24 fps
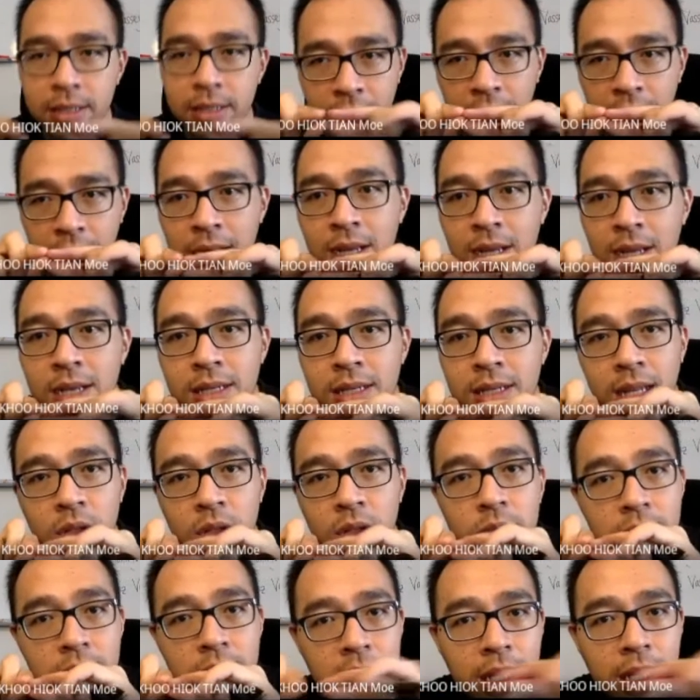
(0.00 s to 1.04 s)
Yeah, satu
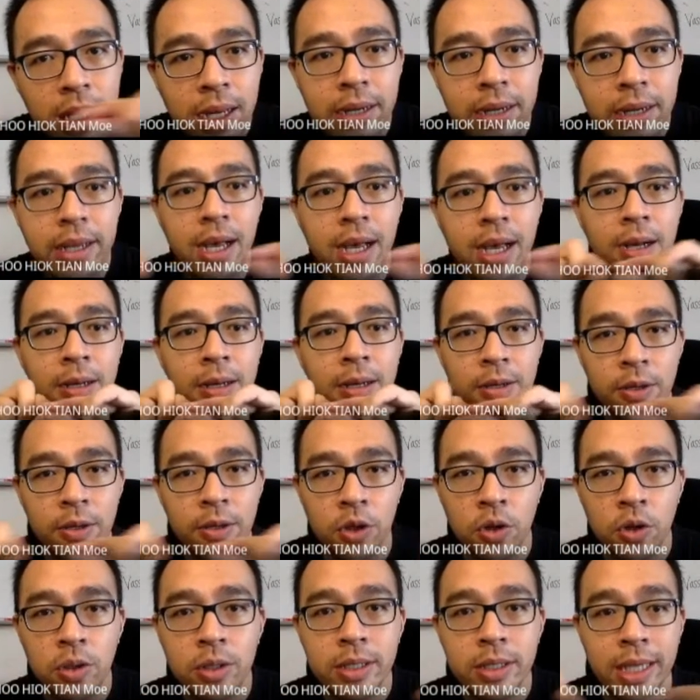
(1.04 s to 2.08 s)
sinar yang,
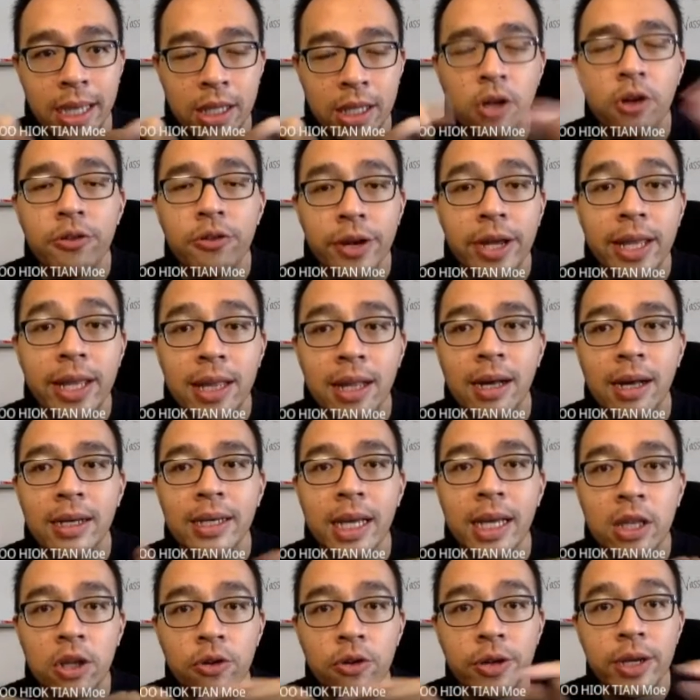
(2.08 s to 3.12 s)
cathode ray lah.
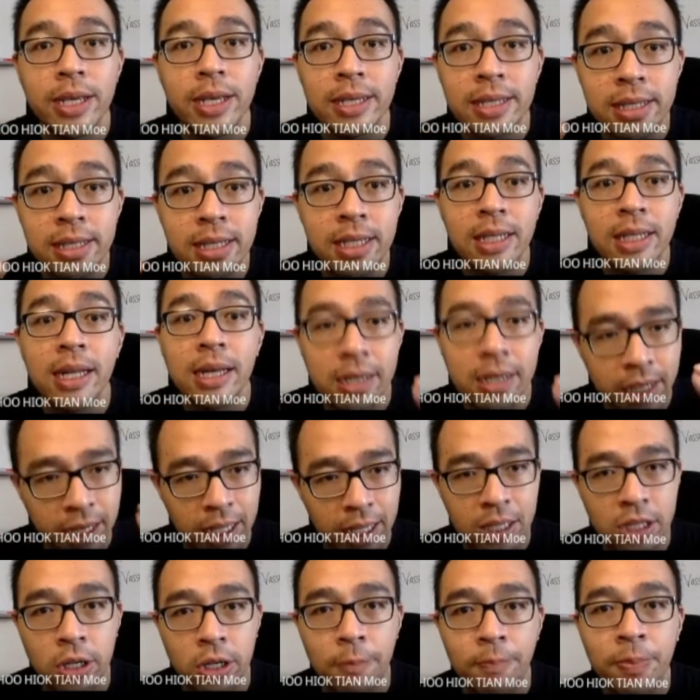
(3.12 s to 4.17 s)
Cathode ray is sinar
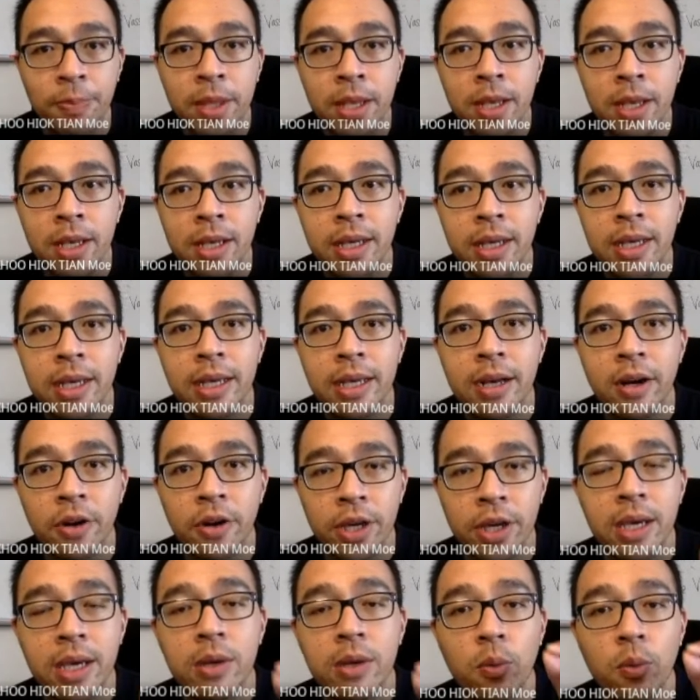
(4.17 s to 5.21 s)
cathode.
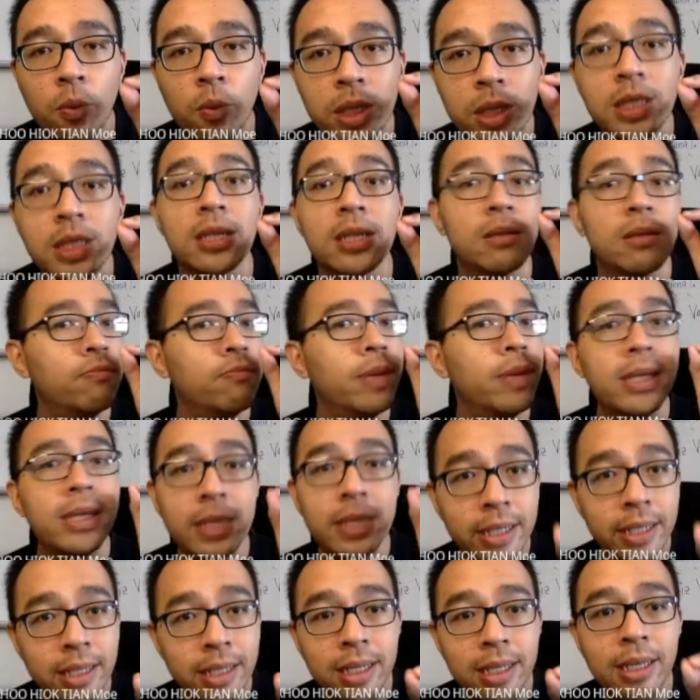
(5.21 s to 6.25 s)
Okay, which is
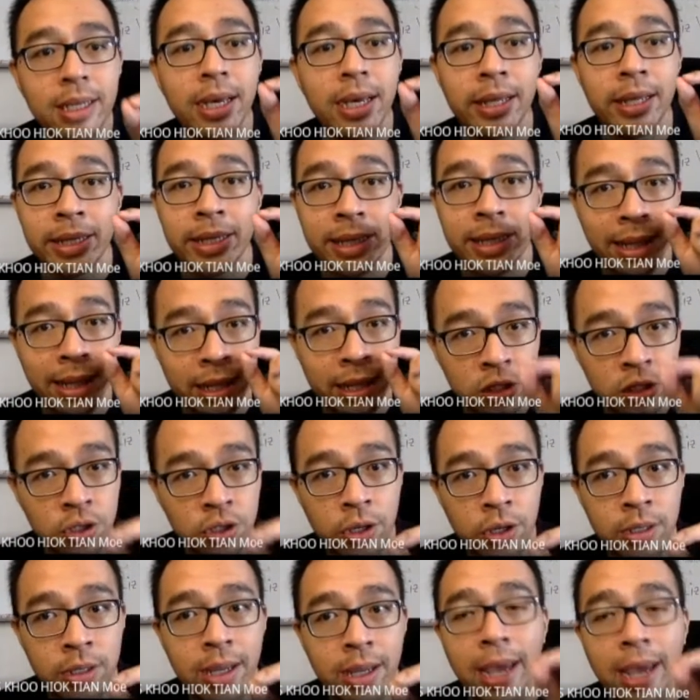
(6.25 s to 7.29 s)
basically an
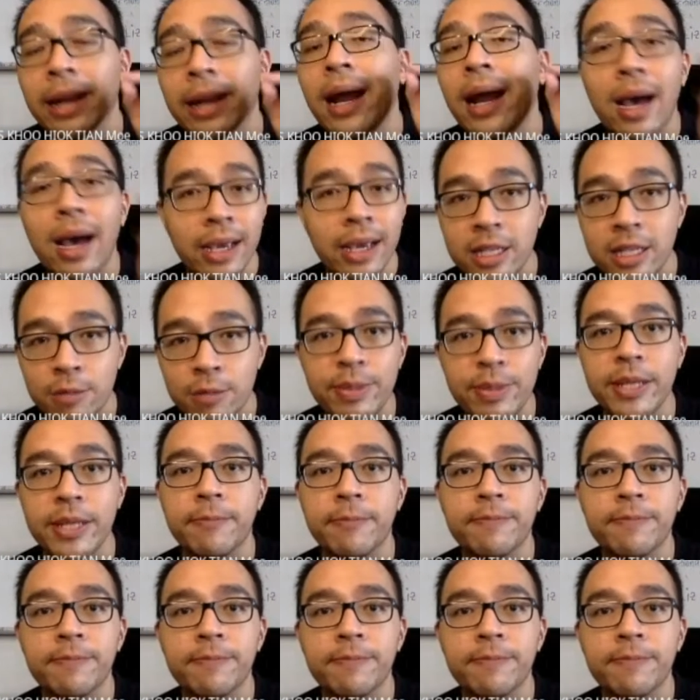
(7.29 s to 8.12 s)
electron at high speed.